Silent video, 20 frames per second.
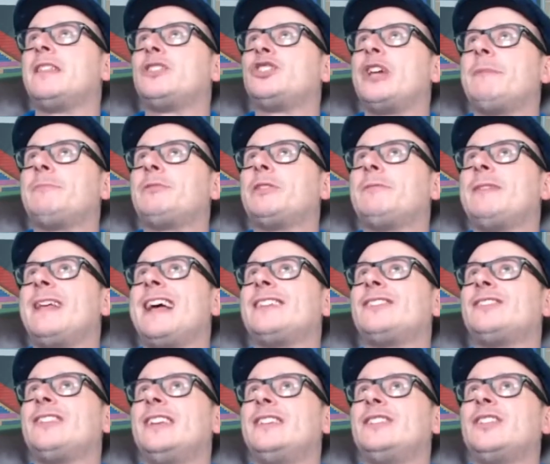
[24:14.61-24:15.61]
the Championship
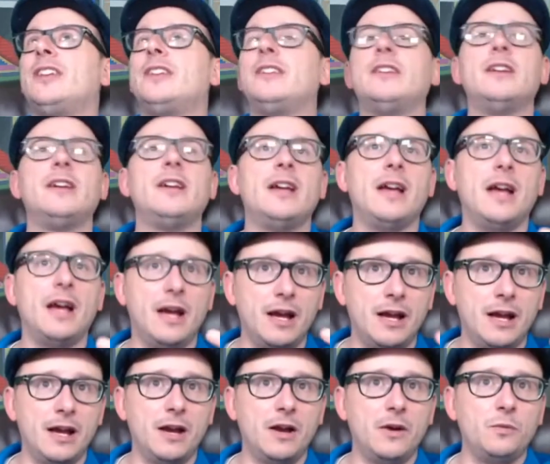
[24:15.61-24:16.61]
last season
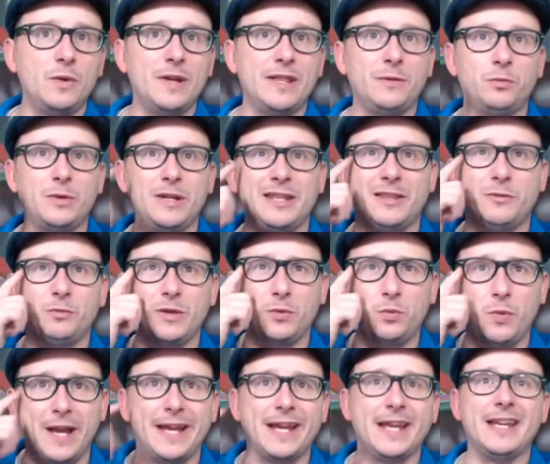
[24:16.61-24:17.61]
uh, with with
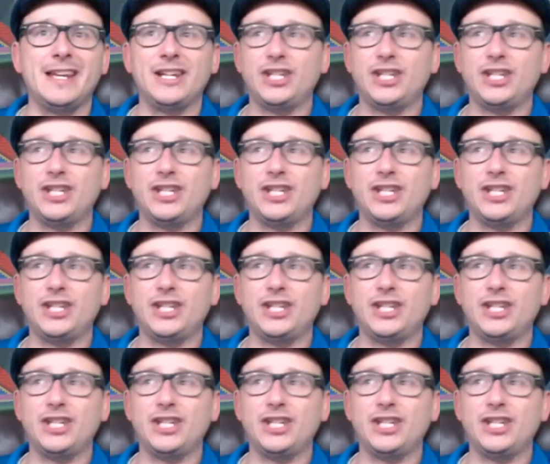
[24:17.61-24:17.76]
with Wigan.